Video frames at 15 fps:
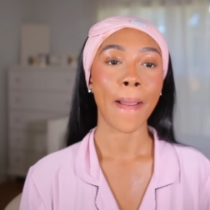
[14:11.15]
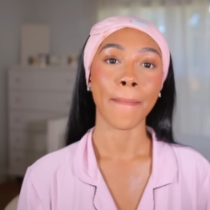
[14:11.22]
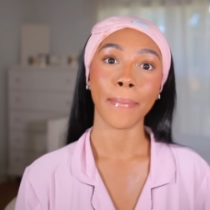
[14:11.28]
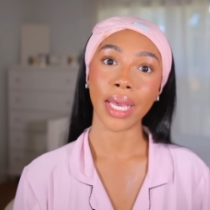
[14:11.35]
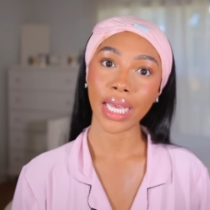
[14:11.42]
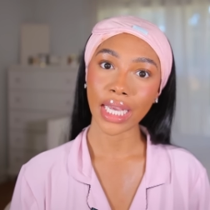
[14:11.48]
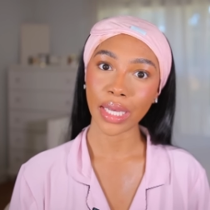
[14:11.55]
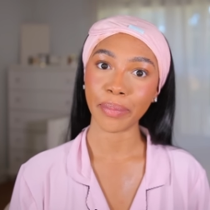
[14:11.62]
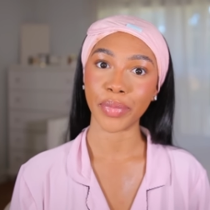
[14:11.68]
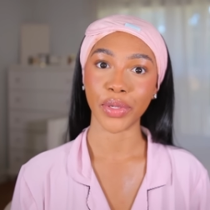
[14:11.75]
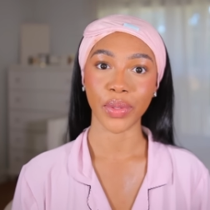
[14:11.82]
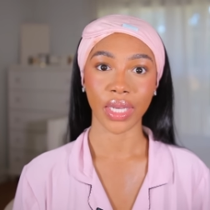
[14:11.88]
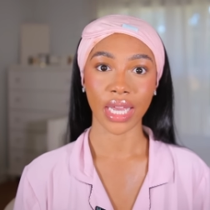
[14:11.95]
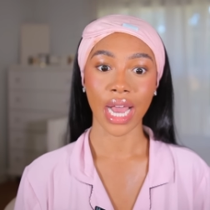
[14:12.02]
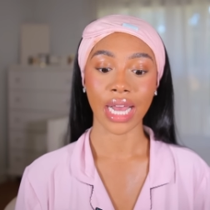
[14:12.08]
making
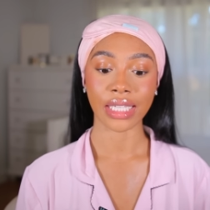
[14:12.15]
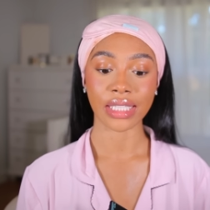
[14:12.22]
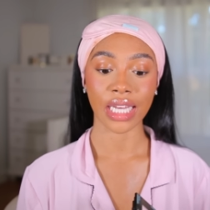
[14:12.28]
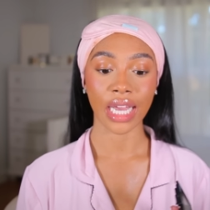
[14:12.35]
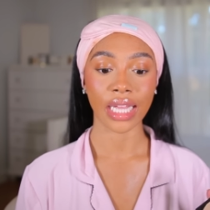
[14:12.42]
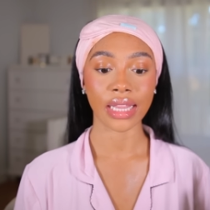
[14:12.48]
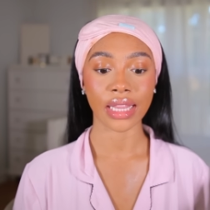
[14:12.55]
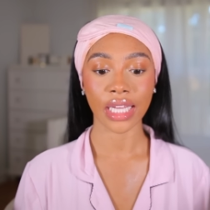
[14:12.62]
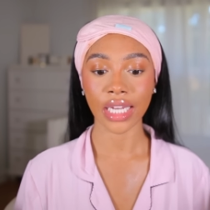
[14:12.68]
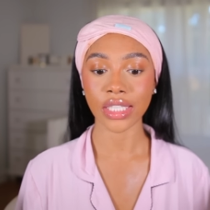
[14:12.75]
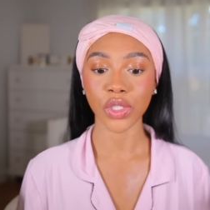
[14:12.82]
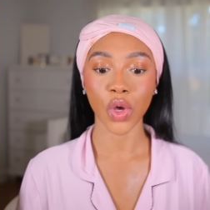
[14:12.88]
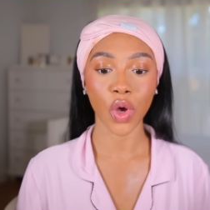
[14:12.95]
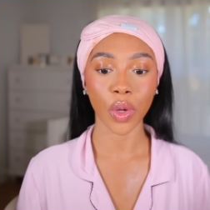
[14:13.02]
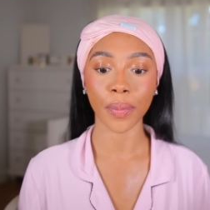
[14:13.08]
beauty content.
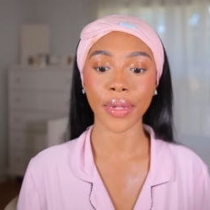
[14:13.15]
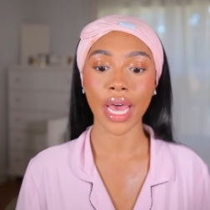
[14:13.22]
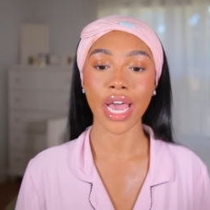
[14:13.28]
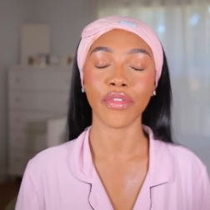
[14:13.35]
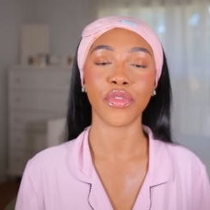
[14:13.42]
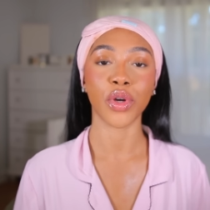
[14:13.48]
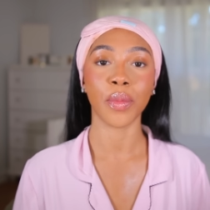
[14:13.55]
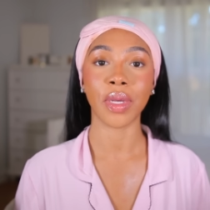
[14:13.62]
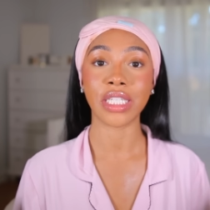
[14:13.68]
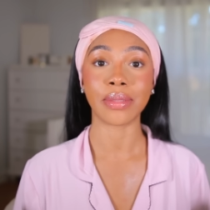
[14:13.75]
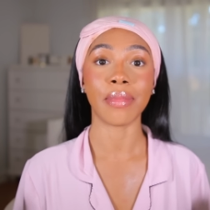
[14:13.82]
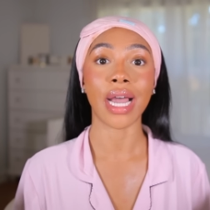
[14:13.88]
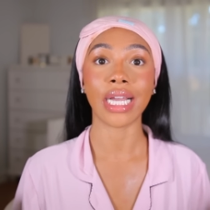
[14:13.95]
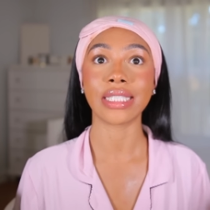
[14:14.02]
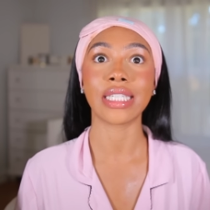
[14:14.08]
This whole platform is
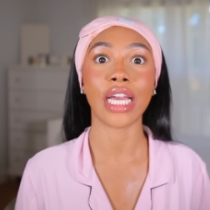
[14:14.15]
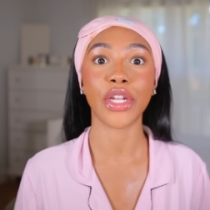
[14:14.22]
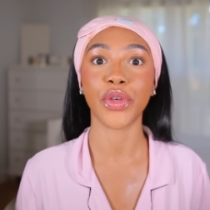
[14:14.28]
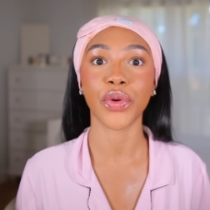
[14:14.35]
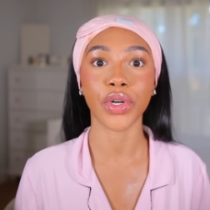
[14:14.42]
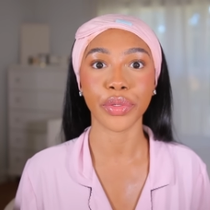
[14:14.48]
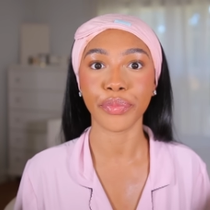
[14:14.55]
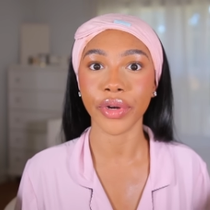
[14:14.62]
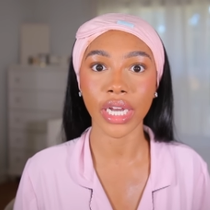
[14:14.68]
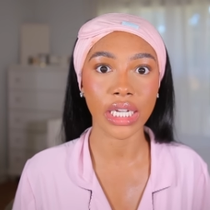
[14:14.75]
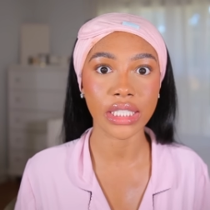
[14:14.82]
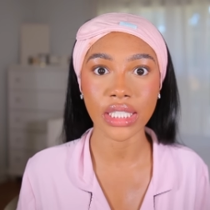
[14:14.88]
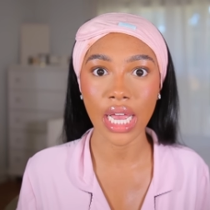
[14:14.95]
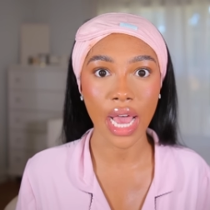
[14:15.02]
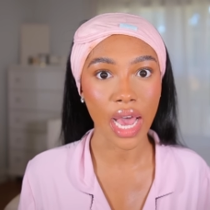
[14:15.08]
my 10 year old
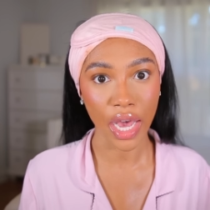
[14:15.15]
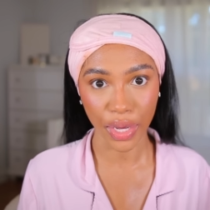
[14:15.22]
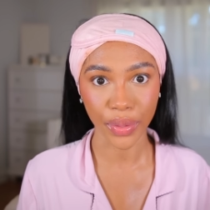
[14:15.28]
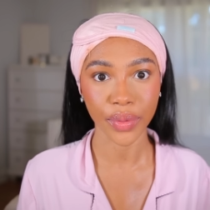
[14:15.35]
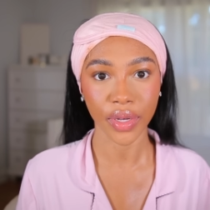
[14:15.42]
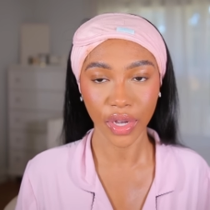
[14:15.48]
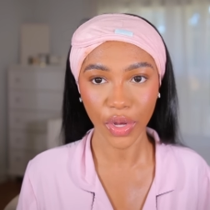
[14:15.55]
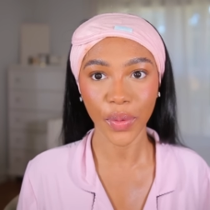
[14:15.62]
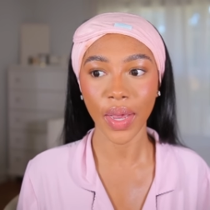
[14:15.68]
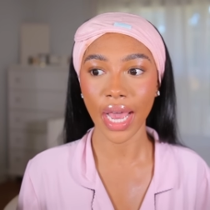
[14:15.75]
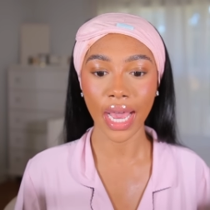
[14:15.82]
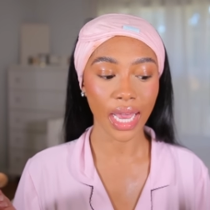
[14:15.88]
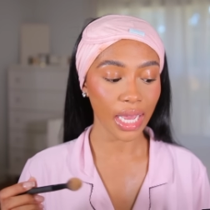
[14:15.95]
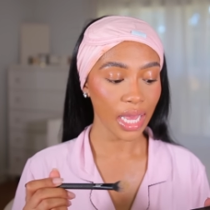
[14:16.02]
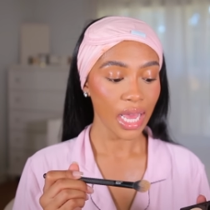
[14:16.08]
brainchild,
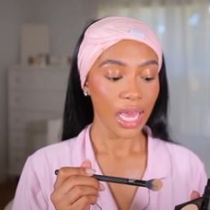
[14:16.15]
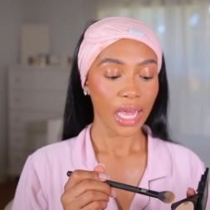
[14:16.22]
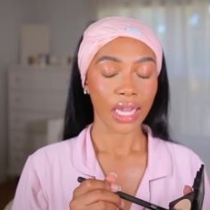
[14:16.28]
okay?